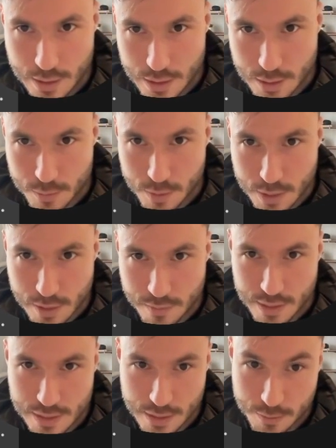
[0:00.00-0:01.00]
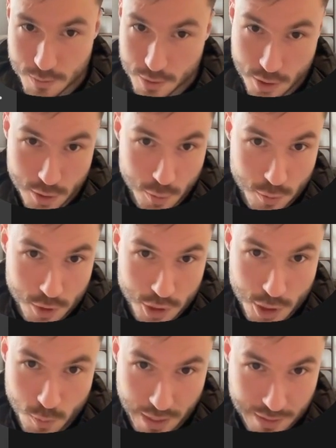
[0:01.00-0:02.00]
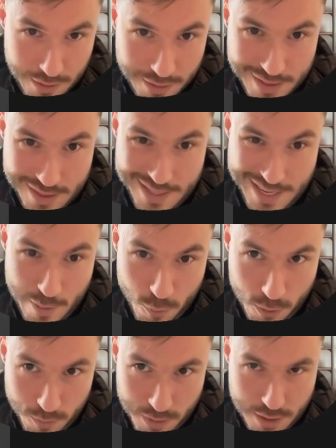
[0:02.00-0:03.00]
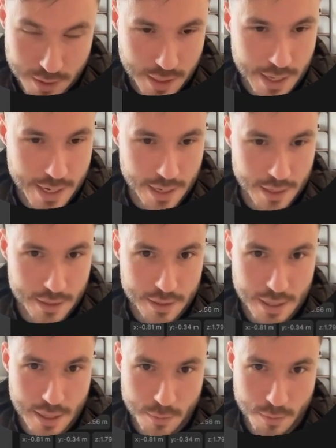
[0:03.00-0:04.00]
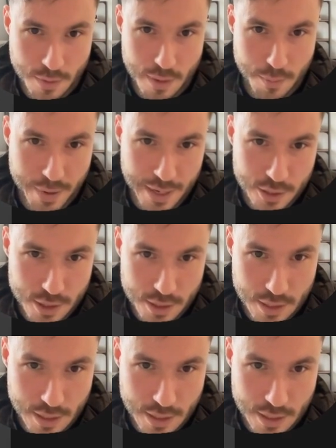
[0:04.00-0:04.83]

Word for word: it will give us if we just use G1, the same what we did here with the patch